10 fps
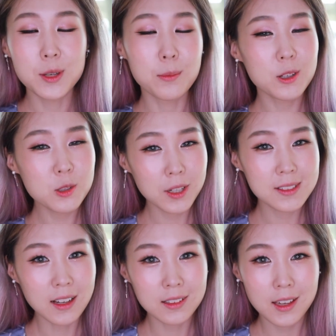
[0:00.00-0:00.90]
So I'm not sure
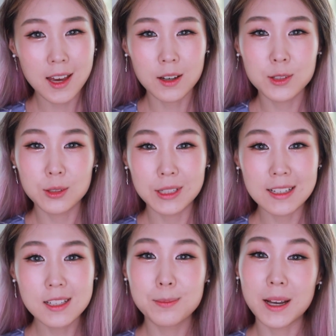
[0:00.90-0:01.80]
exactly how new it
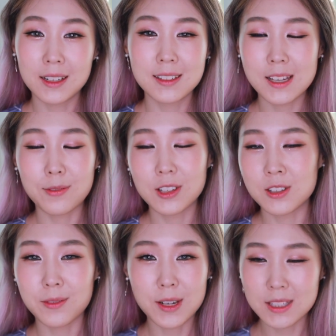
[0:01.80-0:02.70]
is, but it is definitely
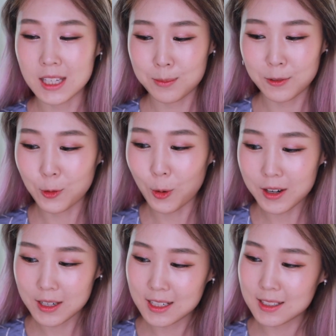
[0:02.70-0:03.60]
new. I've never seen it
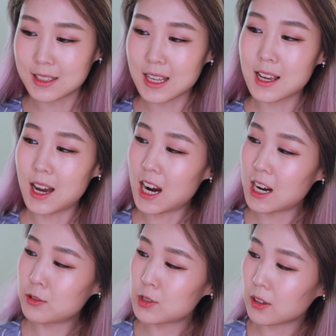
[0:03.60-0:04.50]
before. It is the
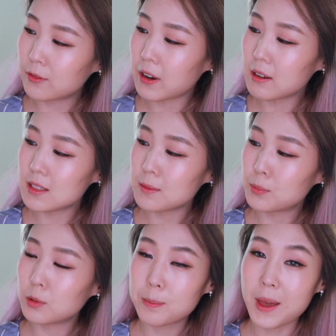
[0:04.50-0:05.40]
Hydrogel Very
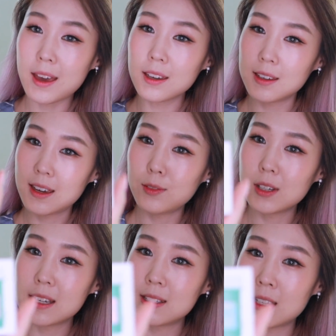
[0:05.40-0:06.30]
Simple Pack. Have
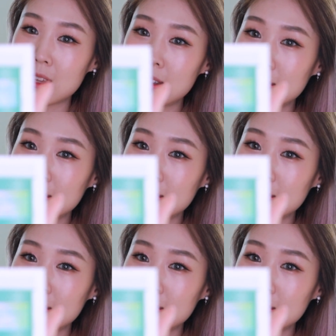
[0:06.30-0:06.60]
you guys seen